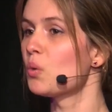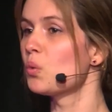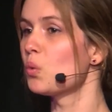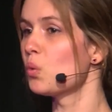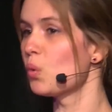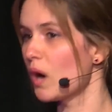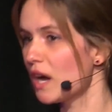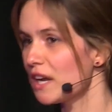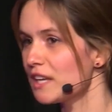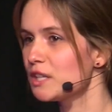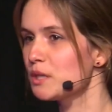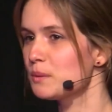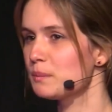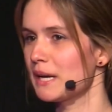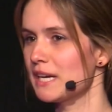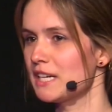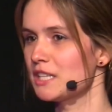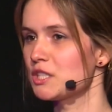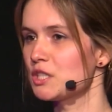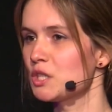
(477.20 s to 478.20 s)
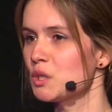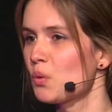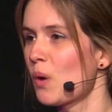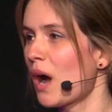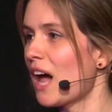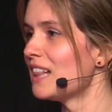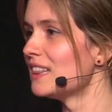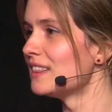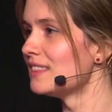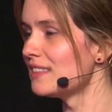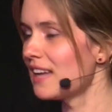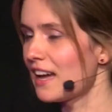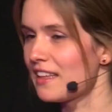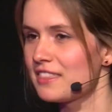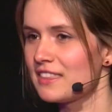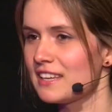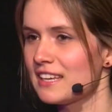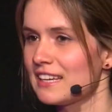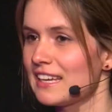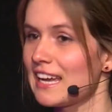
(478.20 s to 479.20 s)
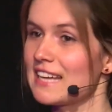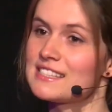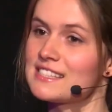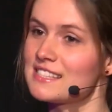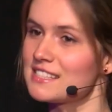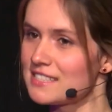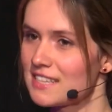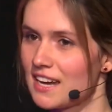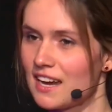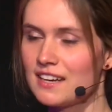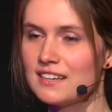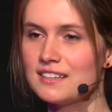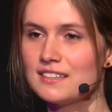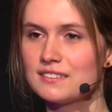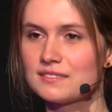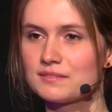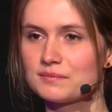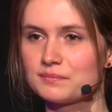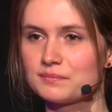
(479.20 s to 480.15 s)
what you might do while nothing gets done?